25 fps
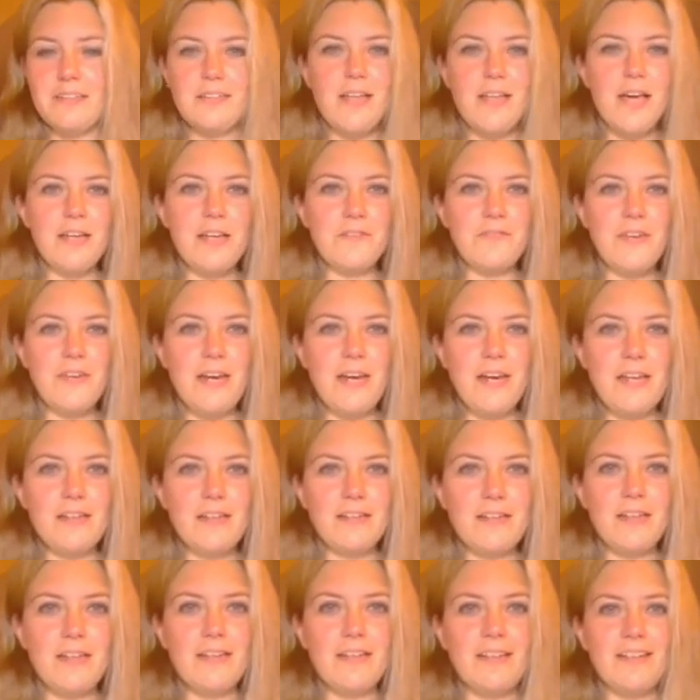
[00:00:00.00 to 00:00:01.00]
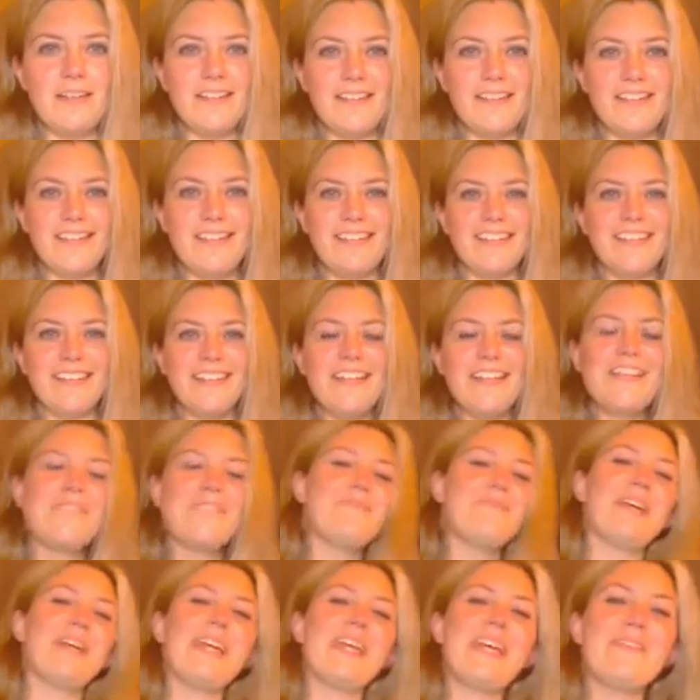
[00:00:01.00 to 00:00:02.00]
Not a fan,
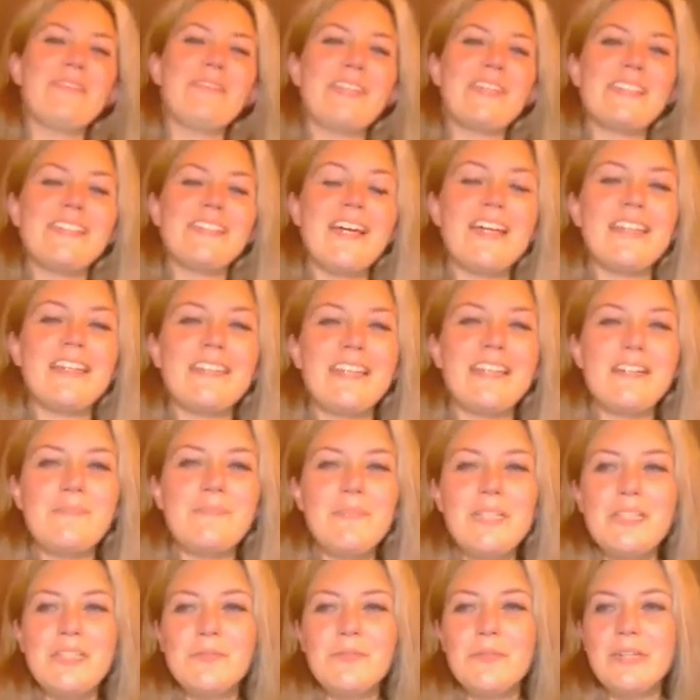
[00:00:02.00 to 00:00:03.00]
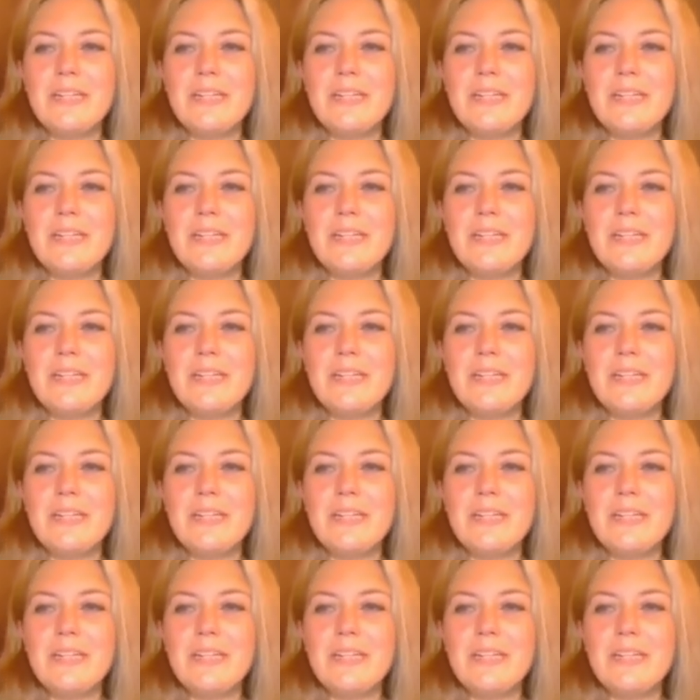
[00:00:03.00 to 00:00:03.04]
but I am excited that it means